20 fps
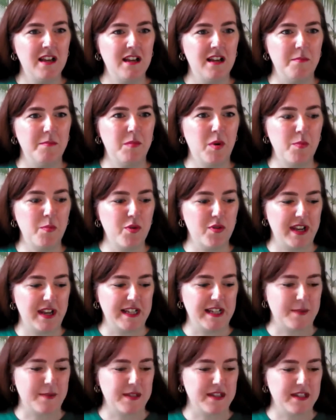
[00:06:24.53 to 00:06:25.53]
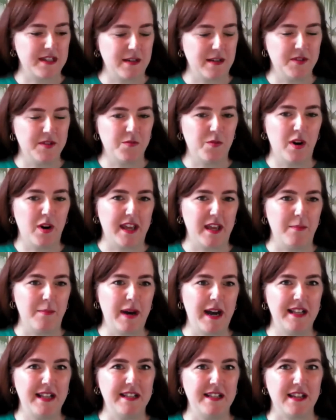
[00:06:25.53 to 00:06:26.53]
More broadly, I suppose, in terms of working
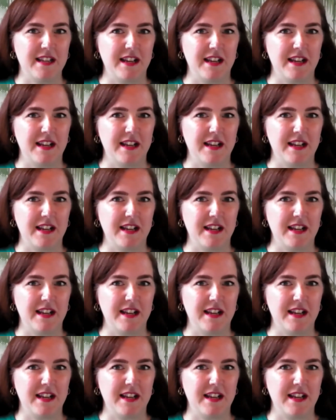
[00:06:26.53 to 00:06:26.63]
patterns,